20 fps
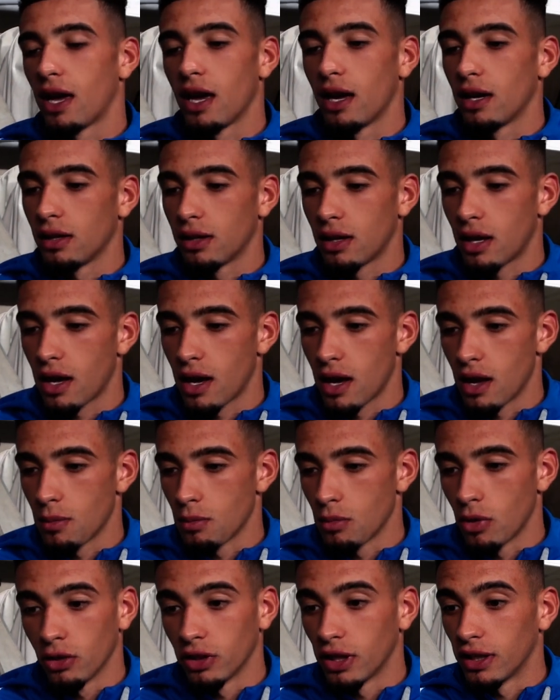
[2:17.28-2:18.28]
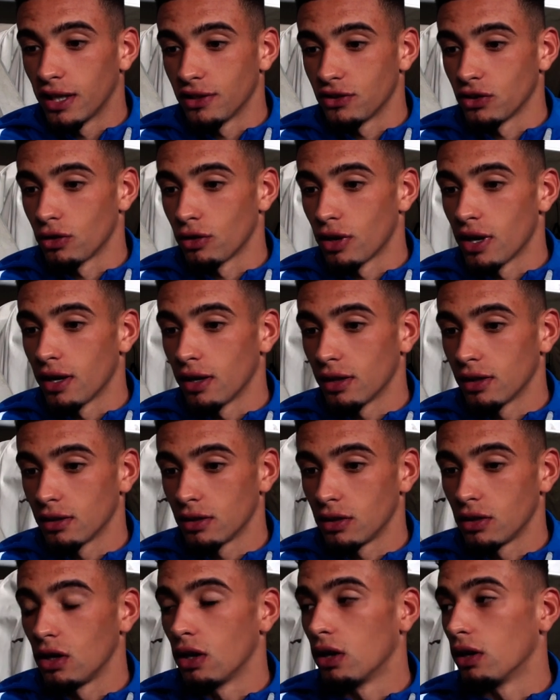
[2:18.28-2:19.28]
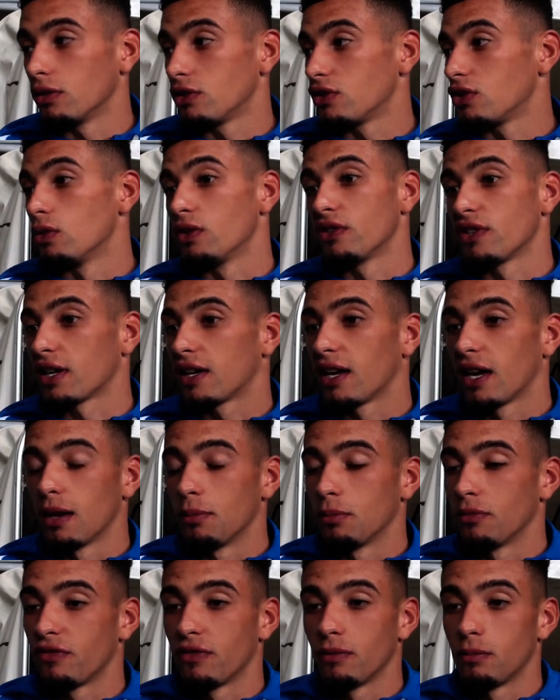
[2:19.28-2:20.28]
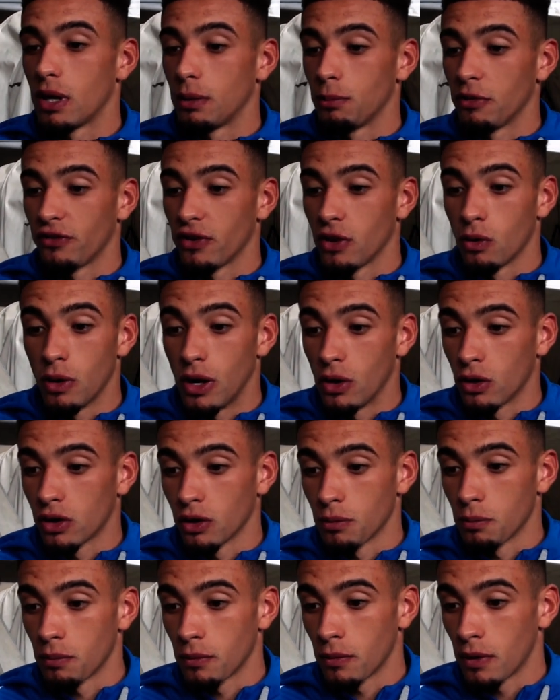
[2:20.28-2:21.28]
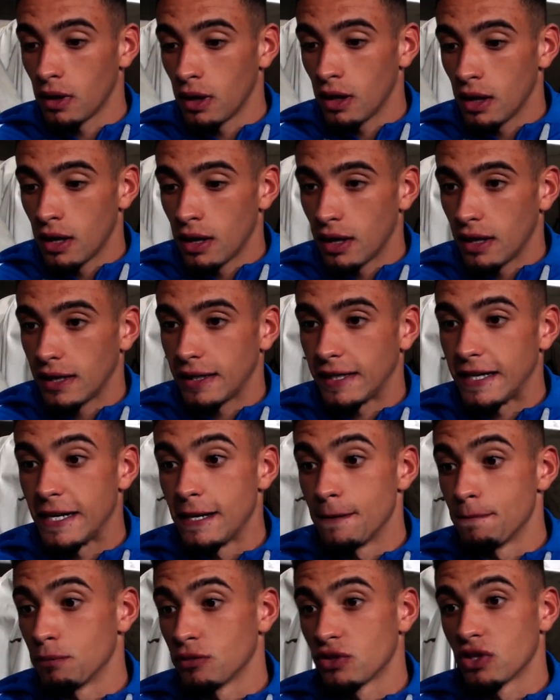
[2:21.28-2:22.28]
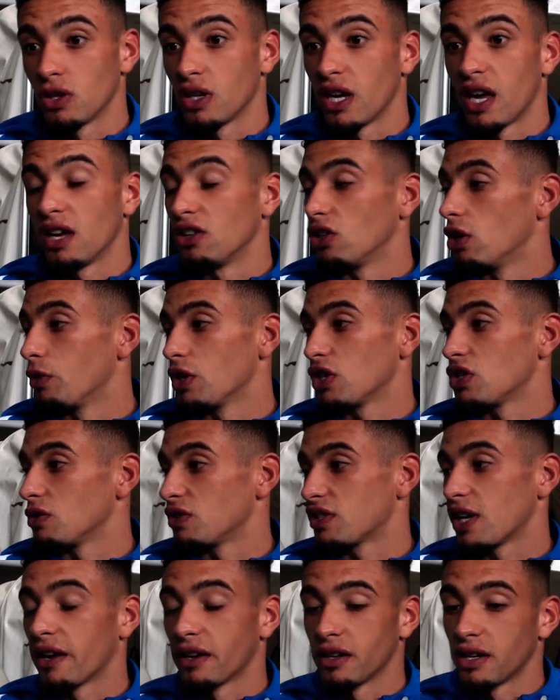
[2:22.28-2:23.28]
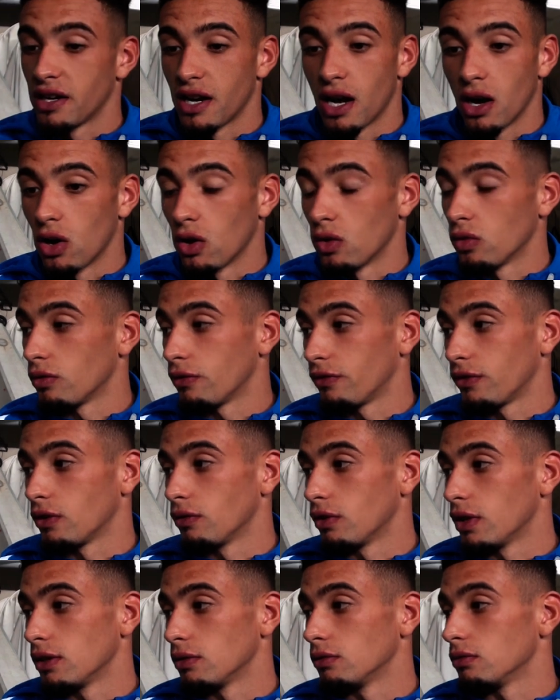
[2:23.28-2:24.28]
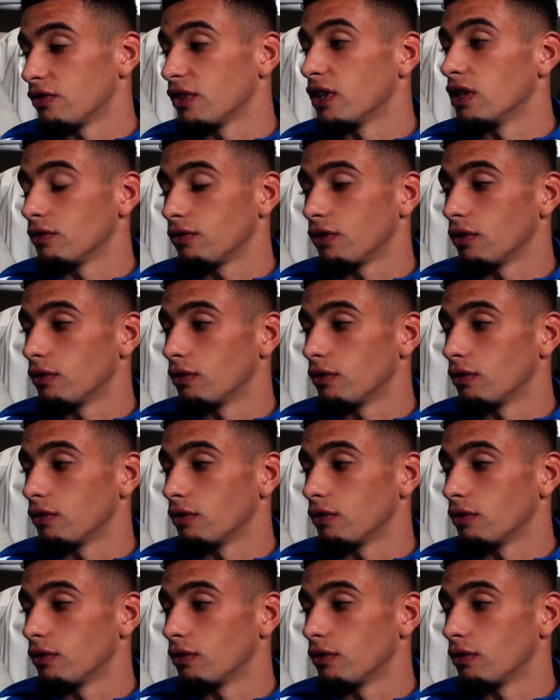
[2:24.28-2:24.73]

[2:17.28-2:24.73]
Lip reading: Yeah, all the lads are great. You know, as soon as I came, it made me feel welcome. So yeah, no issues settling in at all. Feel really good.